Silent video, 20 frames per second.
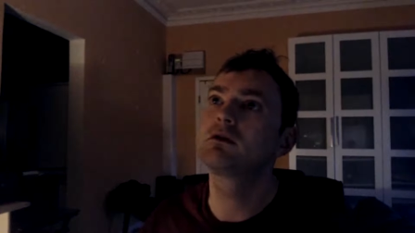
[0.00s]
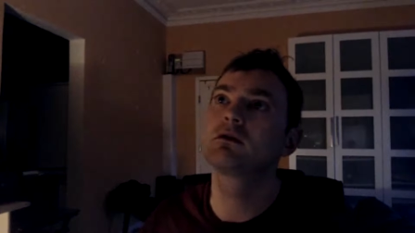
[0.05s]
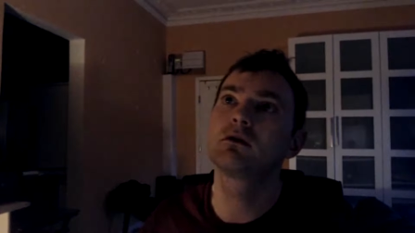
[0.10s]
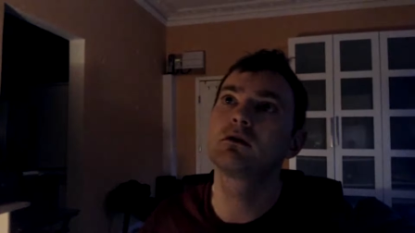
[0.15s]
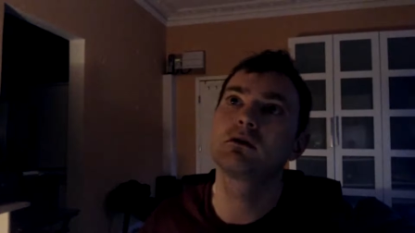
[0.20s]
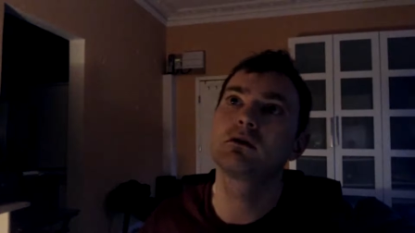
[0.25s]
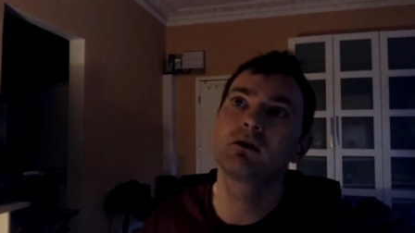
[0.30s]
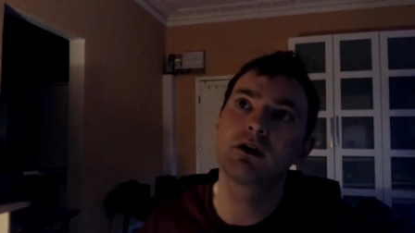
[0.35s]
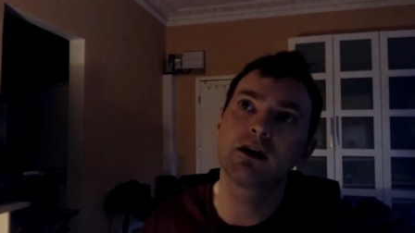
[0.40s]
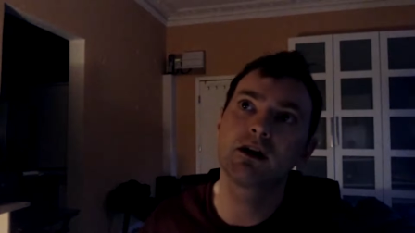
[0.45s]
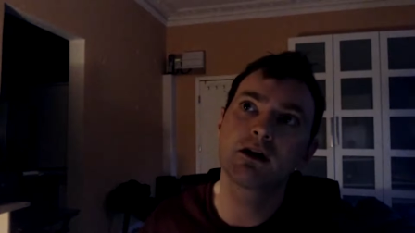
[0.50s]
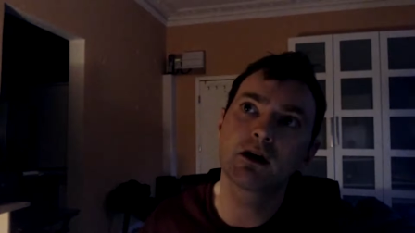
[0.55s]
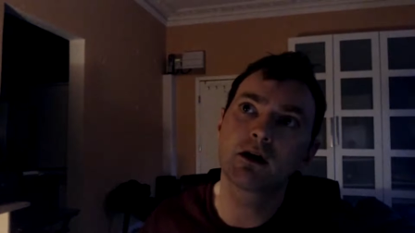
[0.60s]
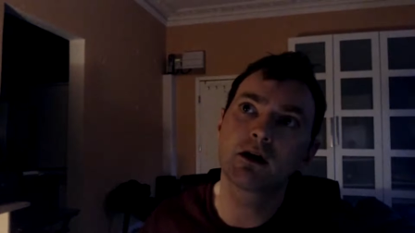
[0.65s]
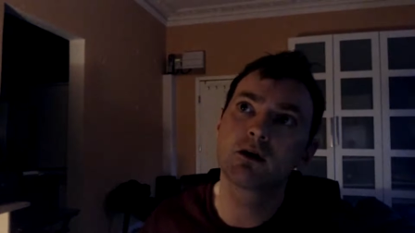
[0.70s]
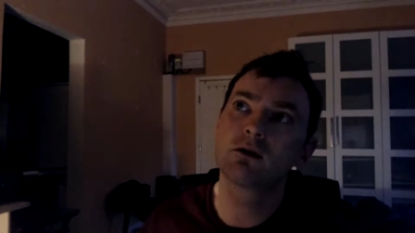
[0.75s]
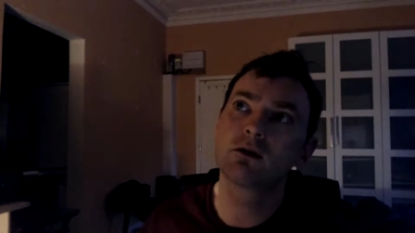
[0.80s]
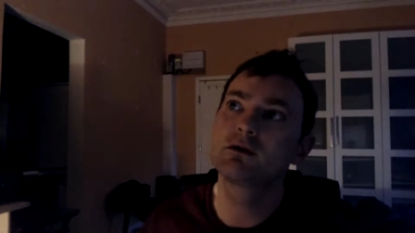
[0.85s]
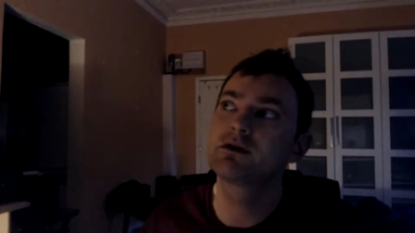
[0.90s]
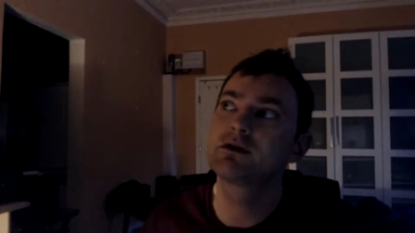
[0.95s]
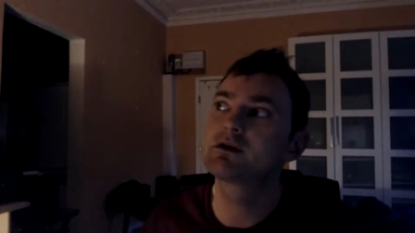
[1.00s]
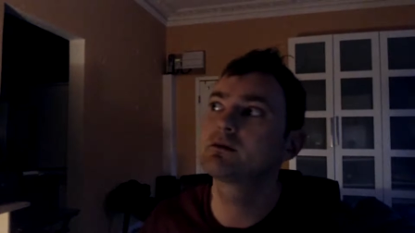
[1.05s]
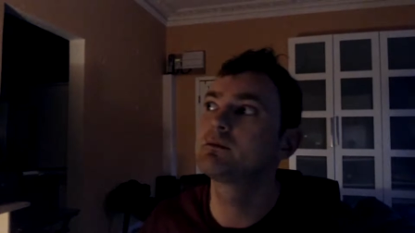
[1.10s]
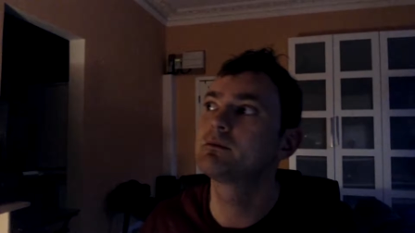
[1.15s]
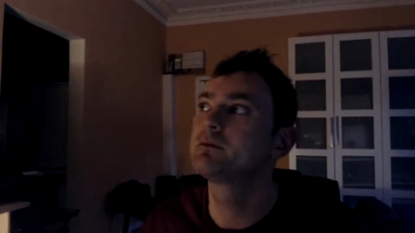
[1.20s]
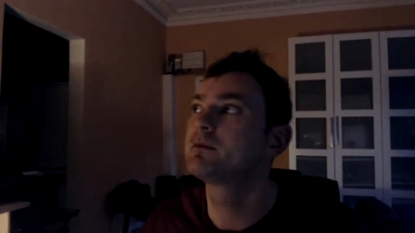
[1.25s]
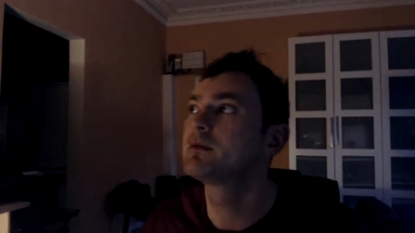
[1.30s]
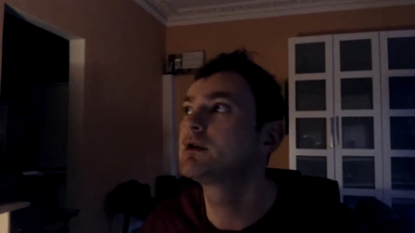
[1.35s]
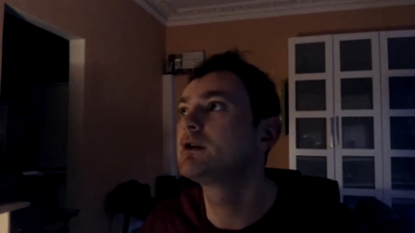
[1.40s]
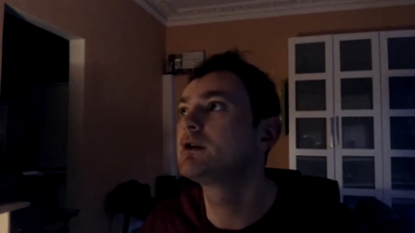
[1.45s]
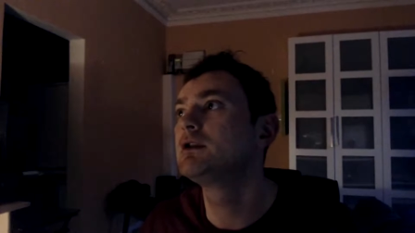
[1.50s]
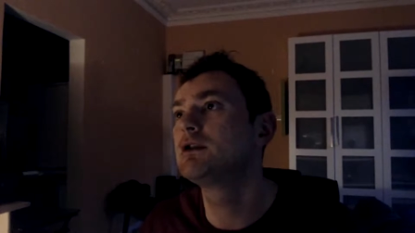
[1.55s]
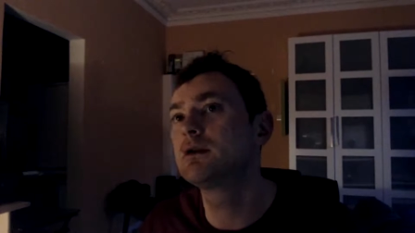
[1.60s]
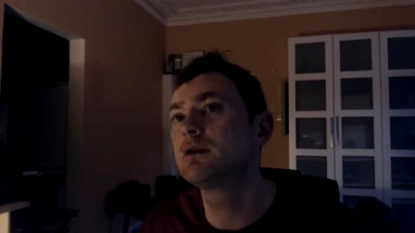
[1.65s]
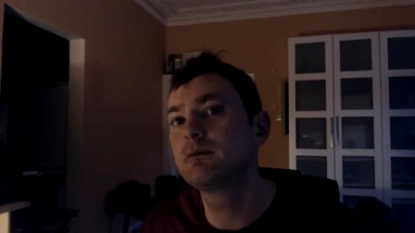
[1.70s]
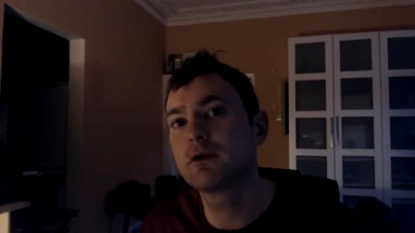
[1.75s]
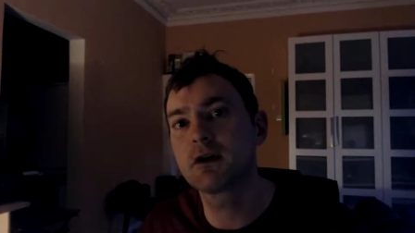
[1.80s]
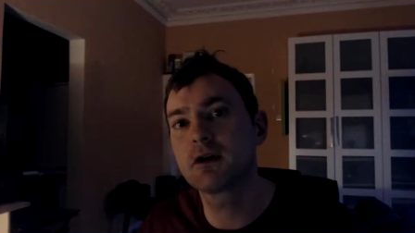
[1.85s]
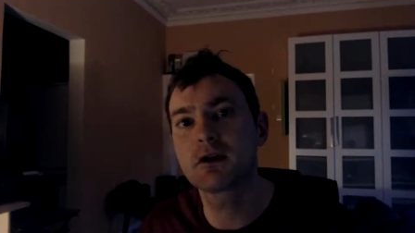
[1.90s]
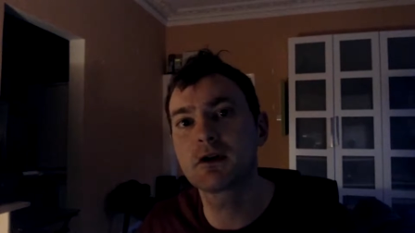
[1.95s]
he goes.
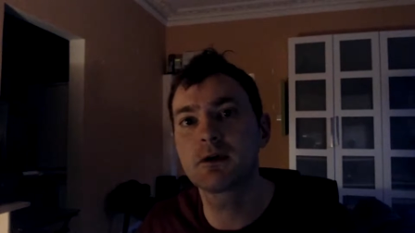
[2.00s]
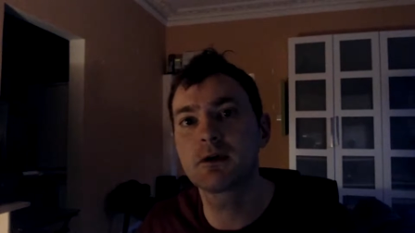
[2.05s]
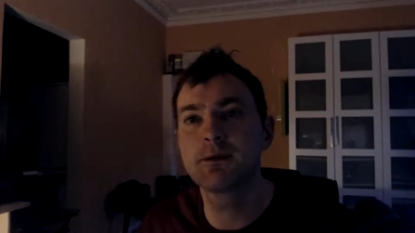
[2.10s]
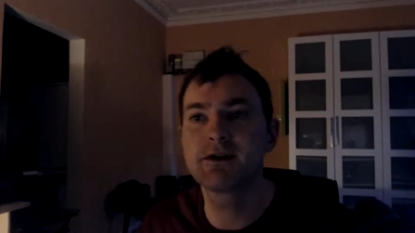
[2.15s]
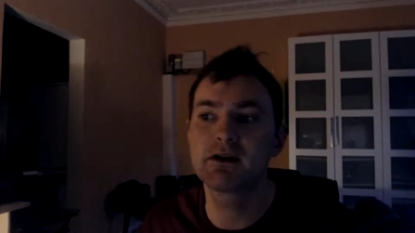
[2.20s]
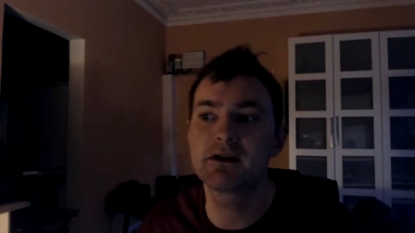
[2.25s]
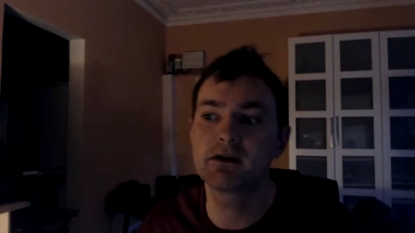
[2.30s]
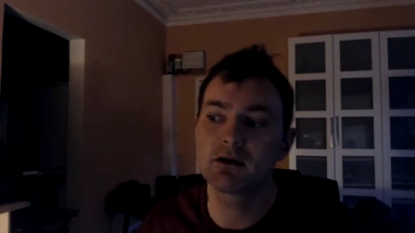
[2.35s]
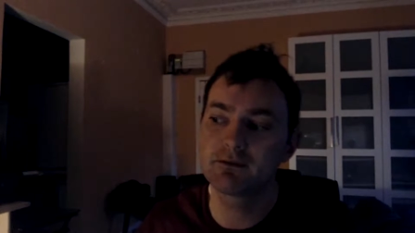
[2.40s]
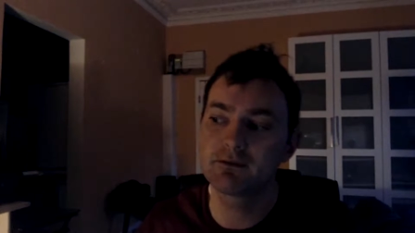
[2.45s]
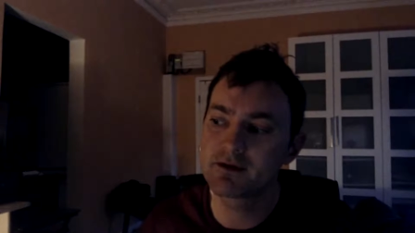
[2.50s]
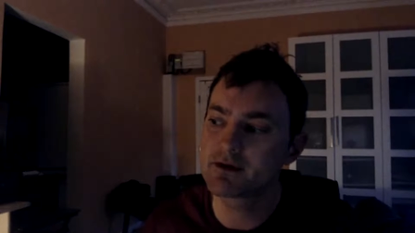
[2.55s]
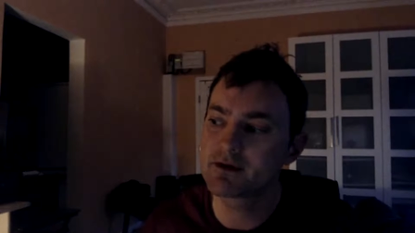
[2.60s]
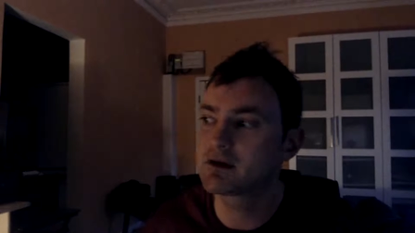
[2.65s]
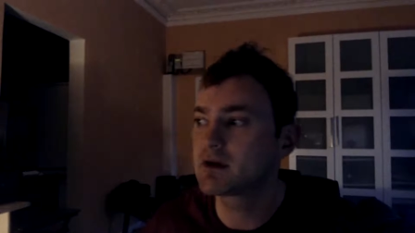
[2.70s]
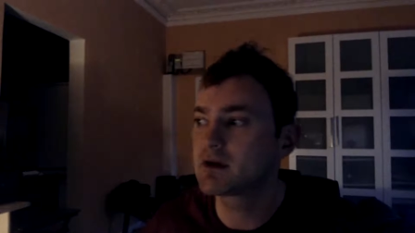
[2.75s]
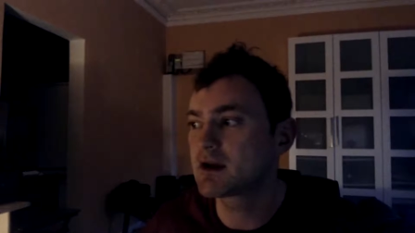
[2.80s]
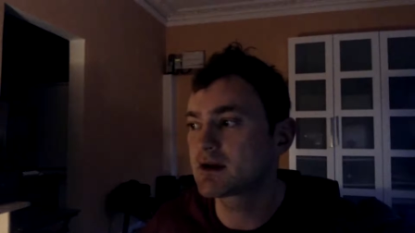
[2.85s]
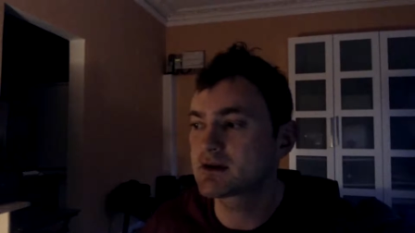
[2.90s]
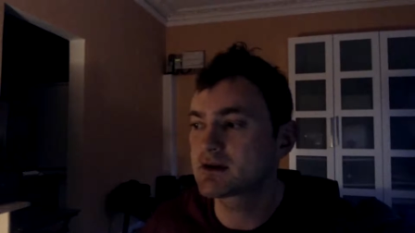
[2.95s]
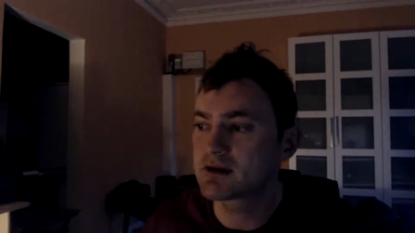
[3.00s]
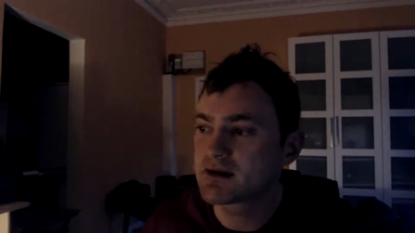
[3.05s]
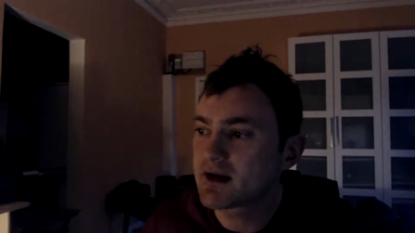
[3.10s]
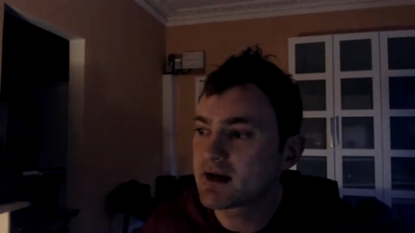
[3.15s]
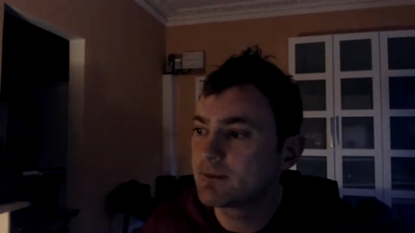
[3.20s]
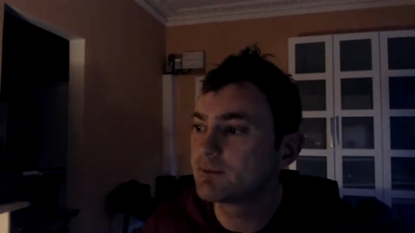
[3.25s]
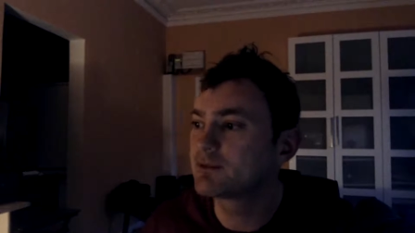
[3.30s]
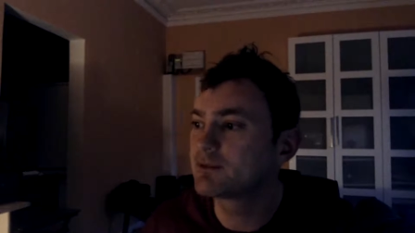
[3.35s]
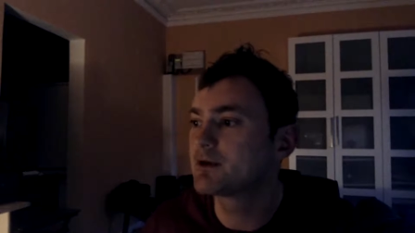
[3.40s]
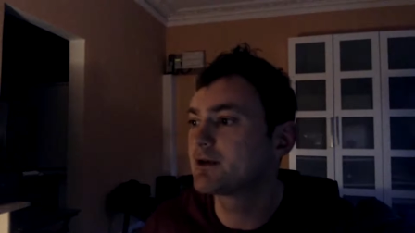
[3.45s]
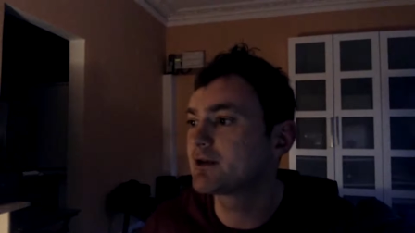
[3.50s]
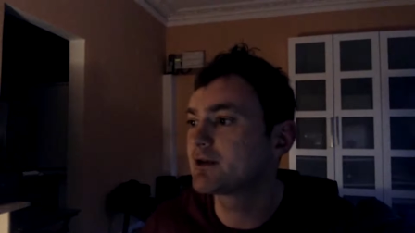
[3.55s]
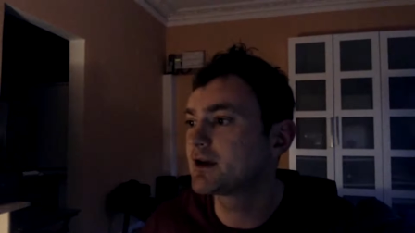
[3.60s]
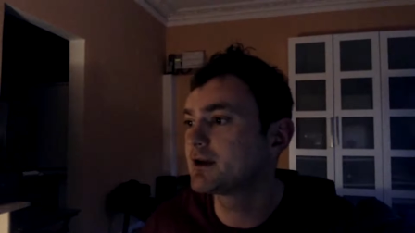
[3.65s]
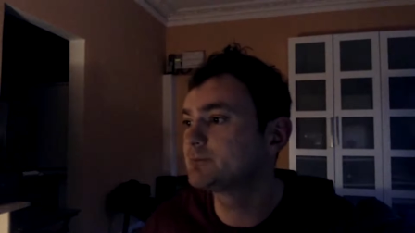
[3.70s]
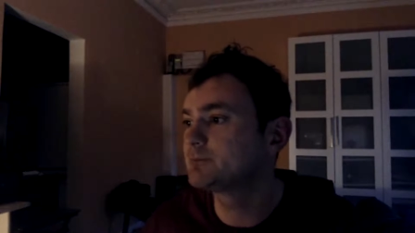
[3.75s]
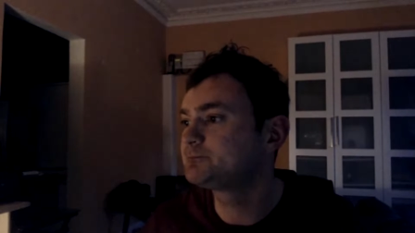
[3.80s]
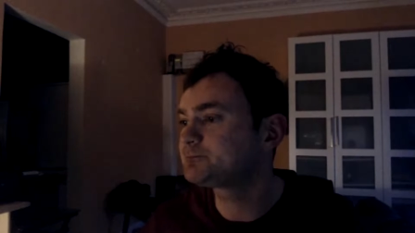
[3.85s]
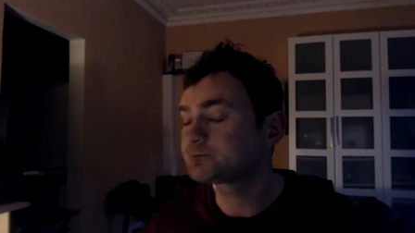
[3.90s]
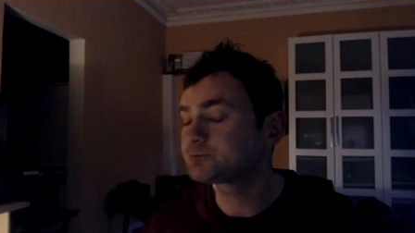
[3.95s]
Ljungberg comes in. Obviously, that's a temporary thing.